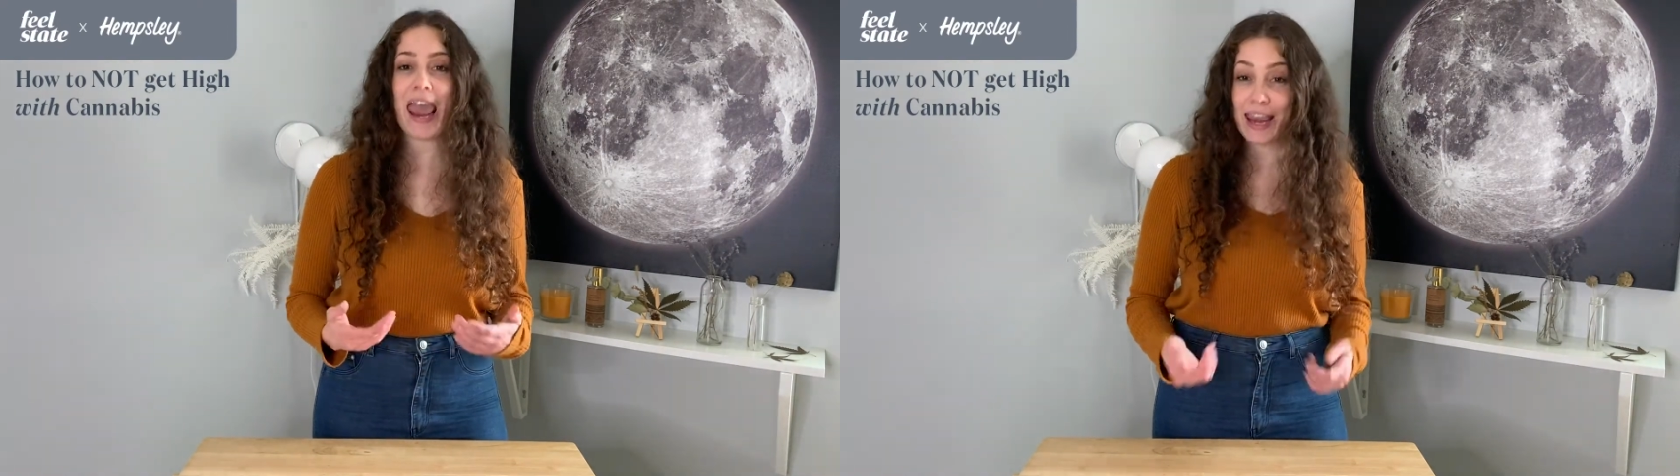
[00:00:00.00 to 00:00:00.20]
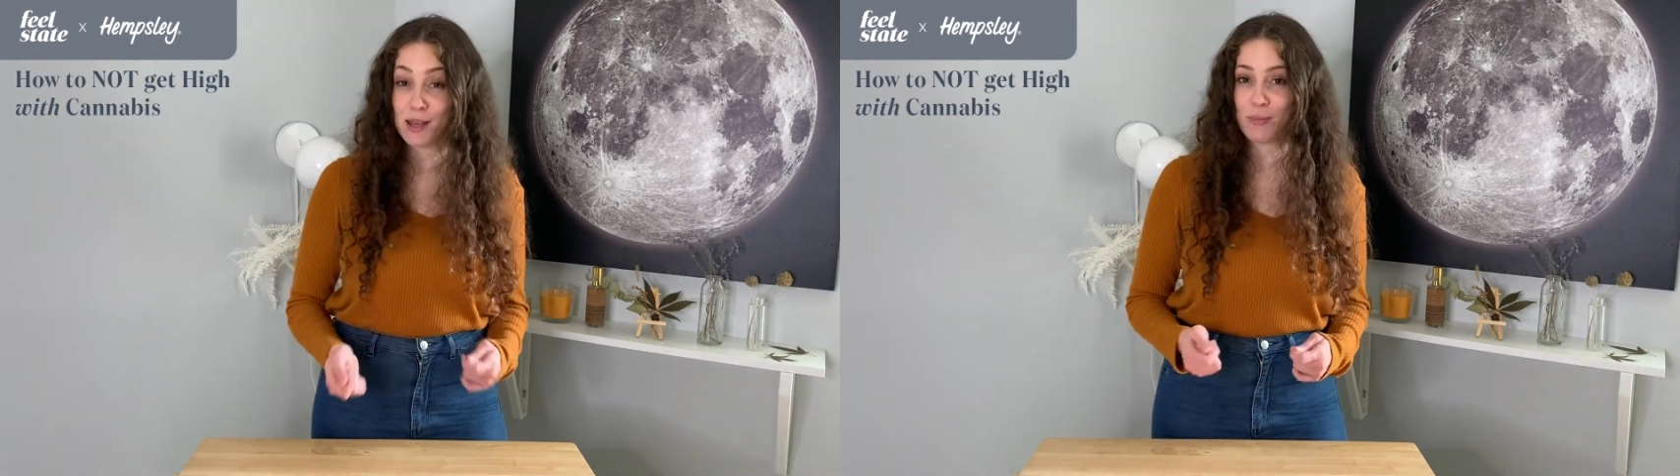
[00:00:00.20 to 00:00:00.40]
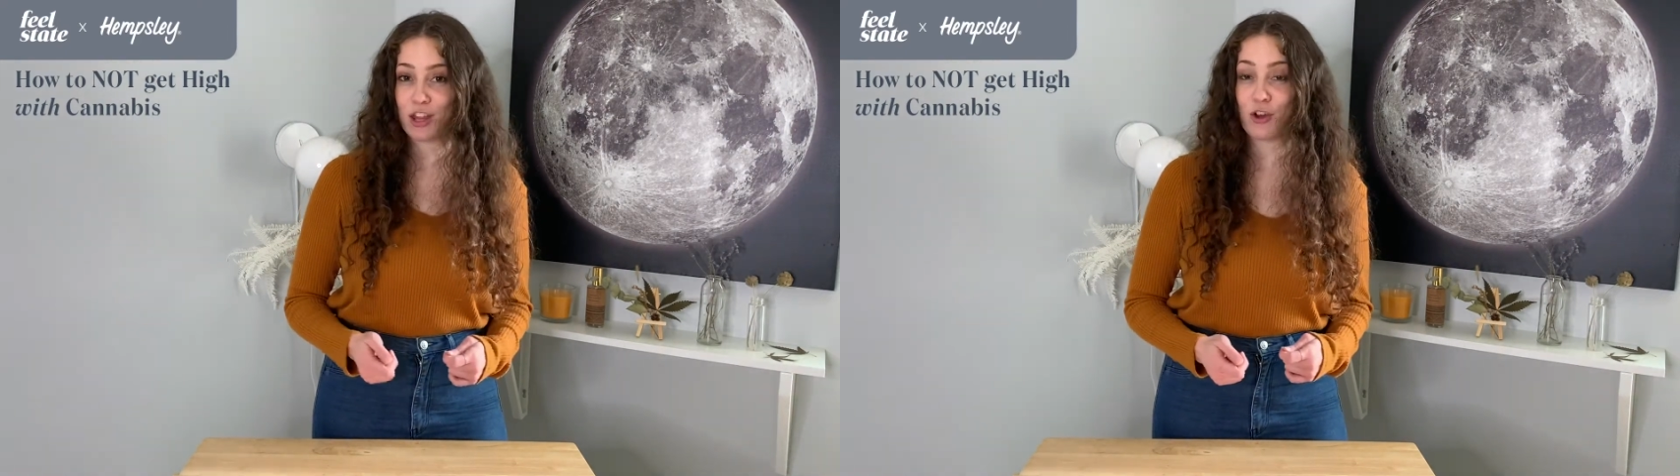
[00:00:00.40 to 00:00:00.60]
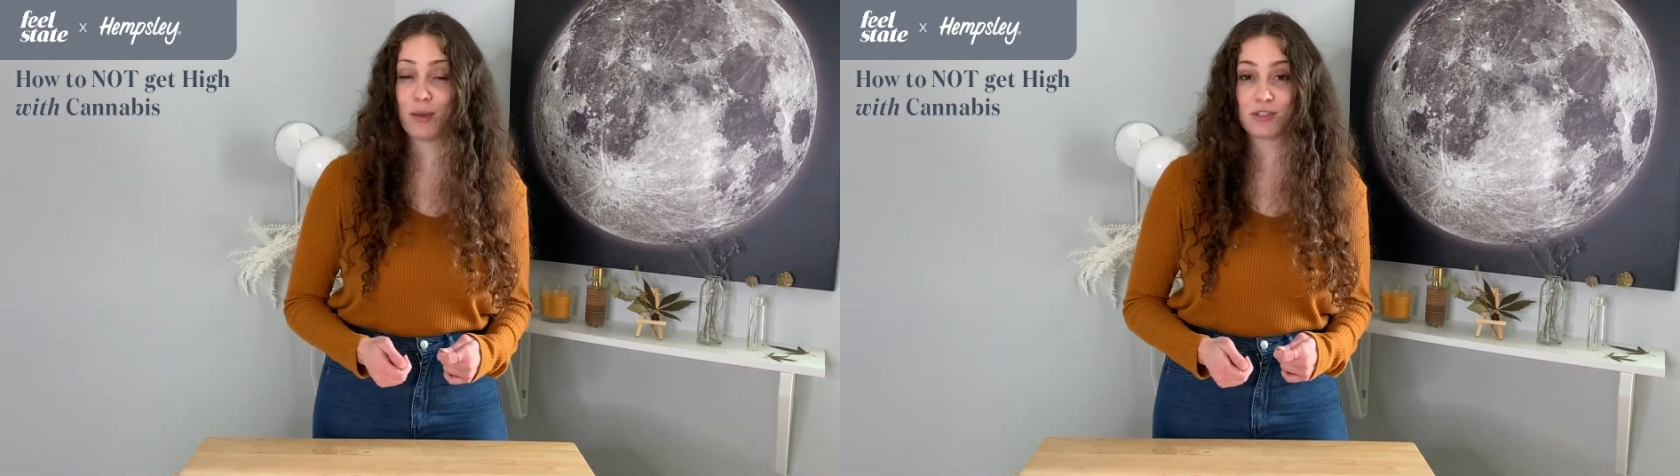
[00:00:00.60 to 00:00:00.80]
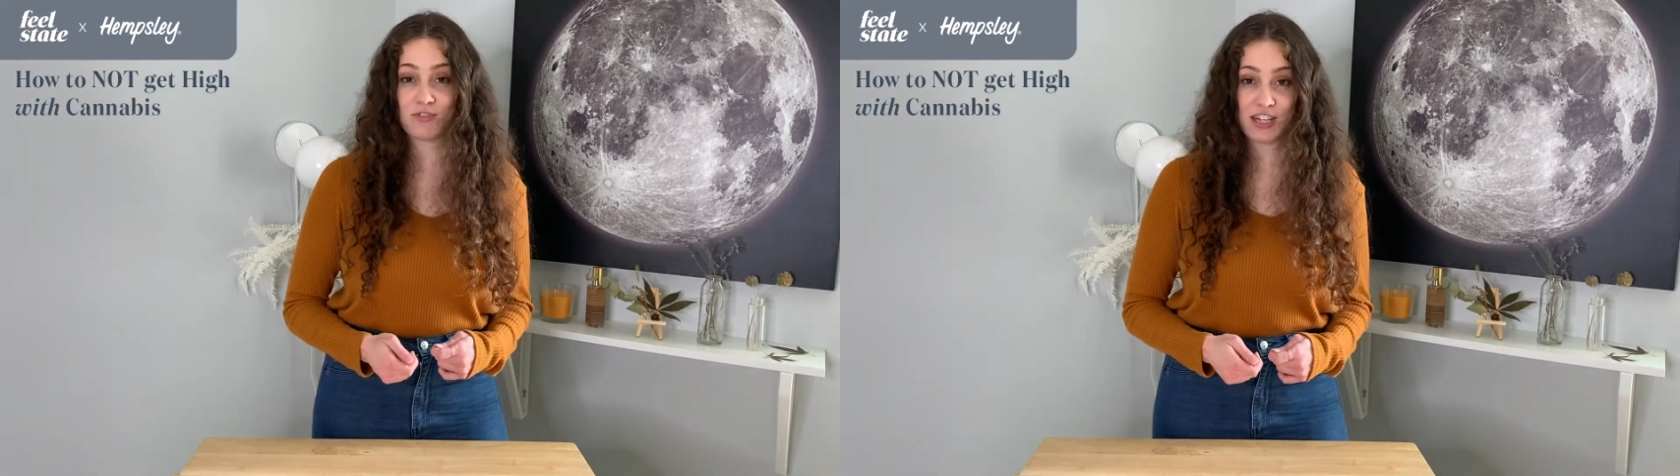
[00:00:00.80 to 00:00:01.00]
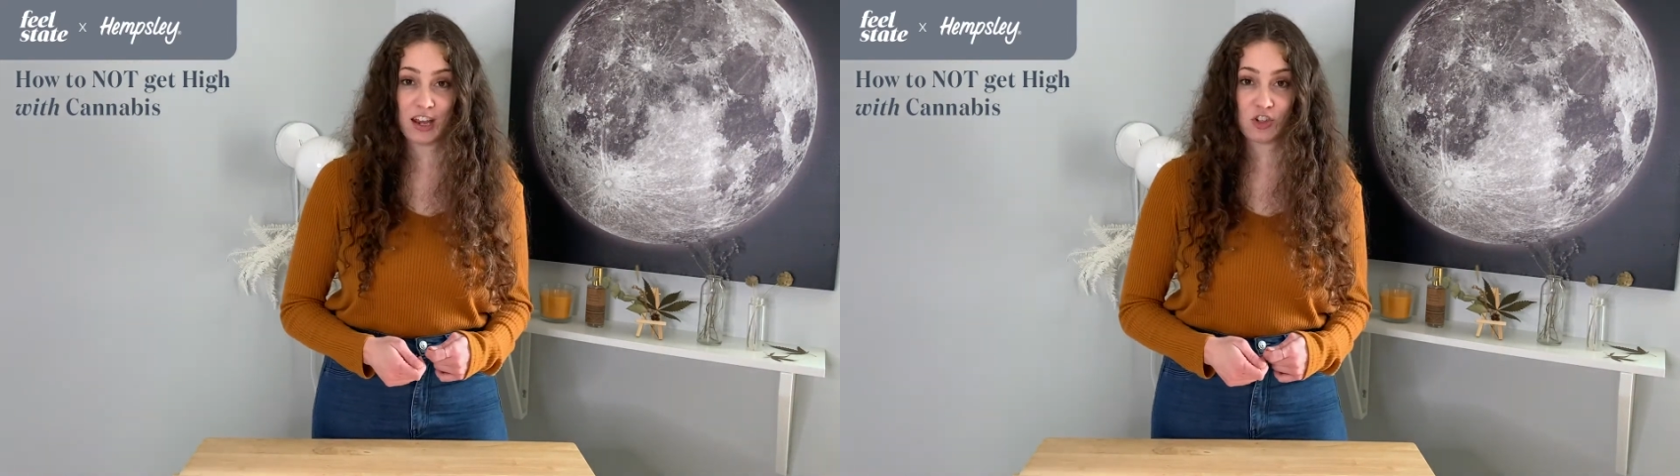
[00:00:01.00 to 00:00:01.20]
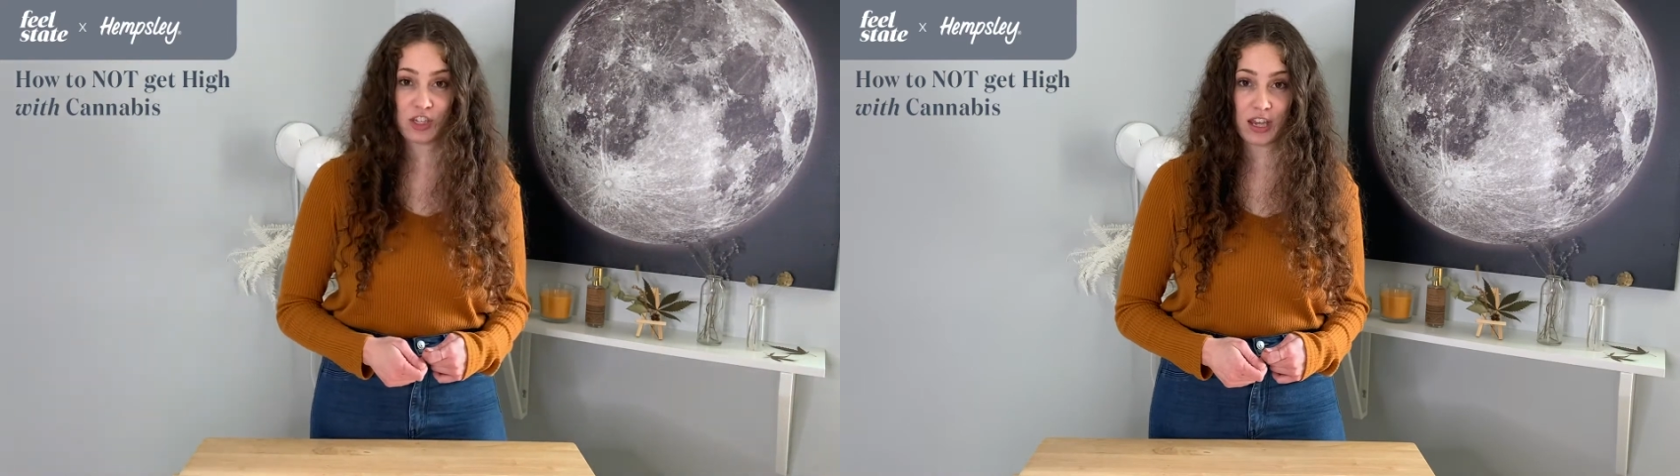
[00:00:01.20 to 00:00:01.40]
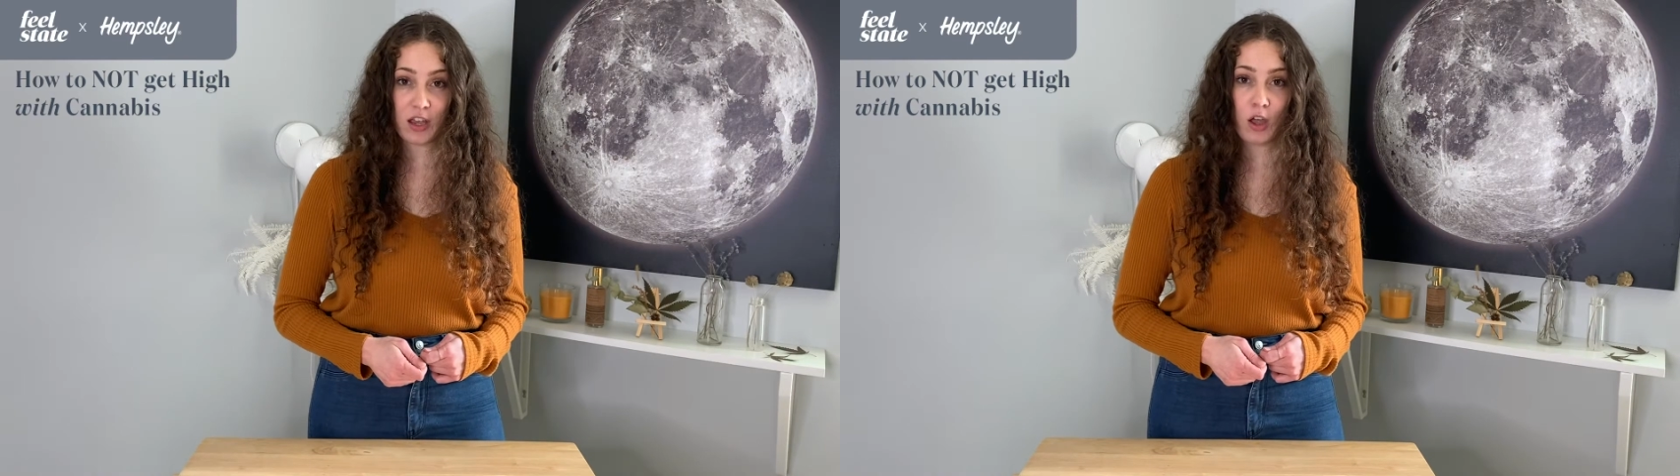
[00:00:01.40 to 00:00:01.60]
80 milligrams of
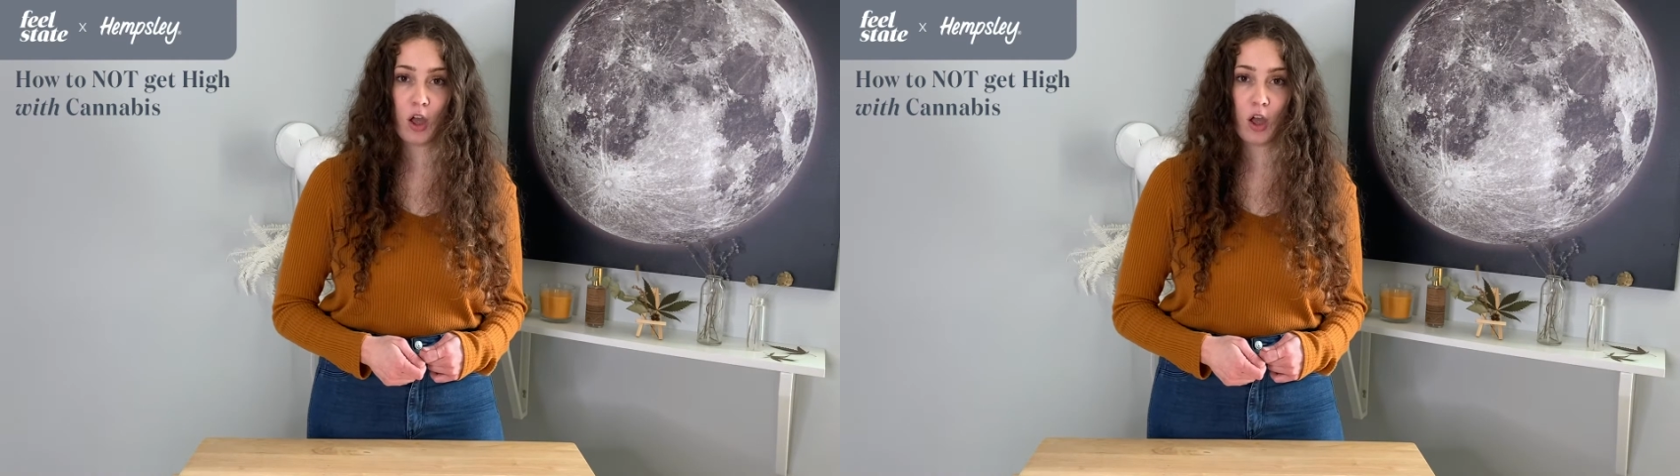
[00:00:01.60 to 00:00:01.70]
THC,